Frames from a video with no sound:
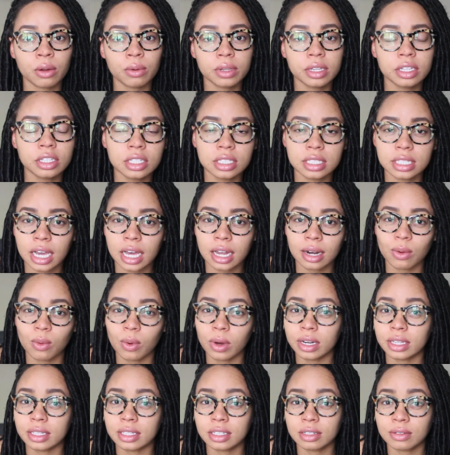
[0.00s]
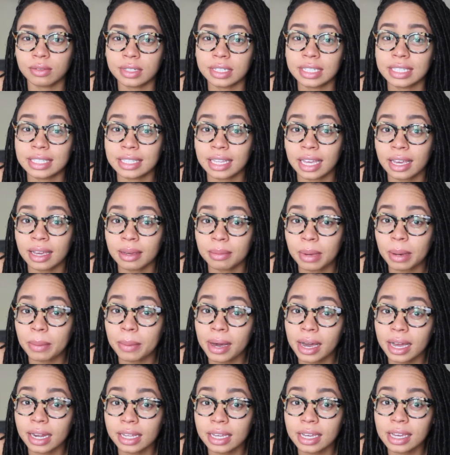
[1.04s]
I really just kind of wanted to reset my
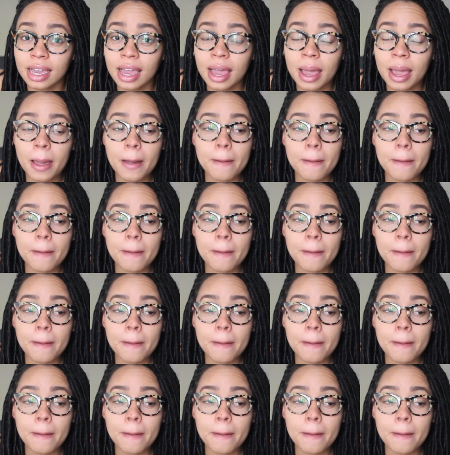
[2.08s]
body.